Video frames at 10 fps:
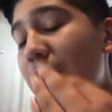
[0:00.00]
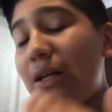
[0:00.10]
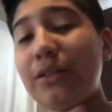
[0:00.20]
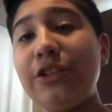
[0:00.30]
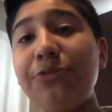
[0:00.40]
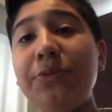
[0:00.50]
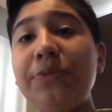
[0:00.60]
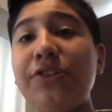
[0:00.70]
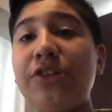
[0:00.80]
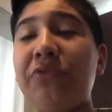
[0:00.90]
this
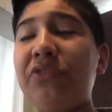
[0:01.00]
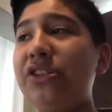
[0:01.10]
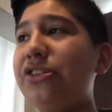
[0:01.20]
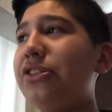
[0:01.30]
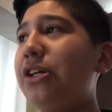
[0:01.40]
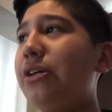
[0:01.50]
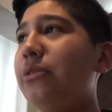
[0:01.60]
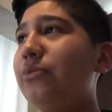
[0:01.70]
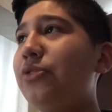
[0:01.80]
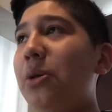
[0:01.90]
movie suffers
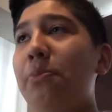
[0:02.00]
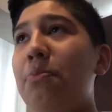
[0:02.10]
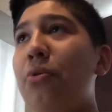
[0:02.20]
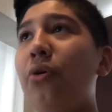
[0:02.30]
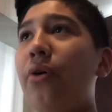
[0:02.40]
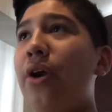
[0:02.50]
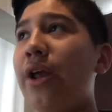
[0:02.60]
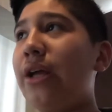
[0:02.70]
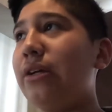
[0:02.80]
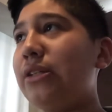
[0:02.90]
some
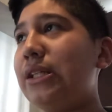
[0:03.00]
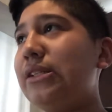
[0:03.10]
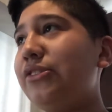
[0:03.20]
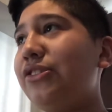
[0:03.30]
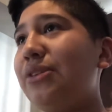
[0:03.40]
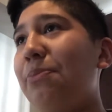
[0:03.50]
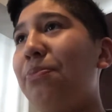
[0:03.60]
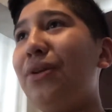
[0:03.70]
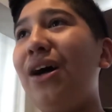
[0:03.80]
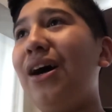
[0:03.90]
boring things. The
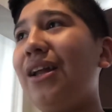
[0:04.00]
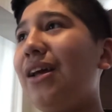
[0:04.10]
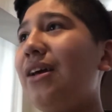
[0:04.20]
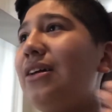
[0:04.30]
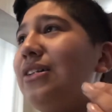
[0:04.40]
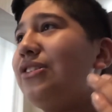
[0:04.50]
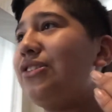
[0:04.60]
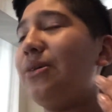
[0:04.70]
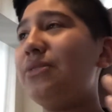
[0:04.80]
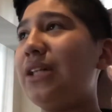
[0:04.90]
plot.
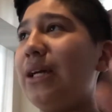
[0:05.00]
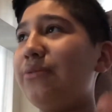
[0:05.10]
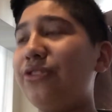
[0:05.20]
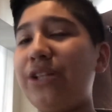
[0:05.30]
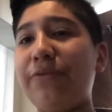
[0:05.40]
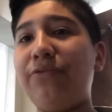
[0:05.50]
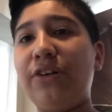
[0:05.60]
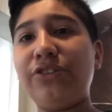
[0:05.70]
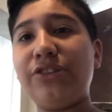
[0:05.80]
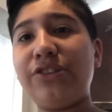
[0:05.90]
Sometimes Jane
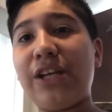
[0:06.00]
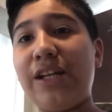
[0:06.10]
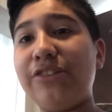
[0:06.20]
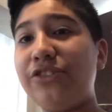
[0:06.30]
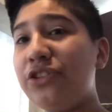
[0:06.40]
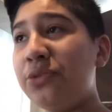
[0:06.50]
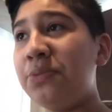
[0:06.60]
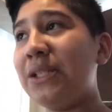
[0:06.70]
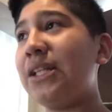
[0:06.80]
Foster's kind of stupid,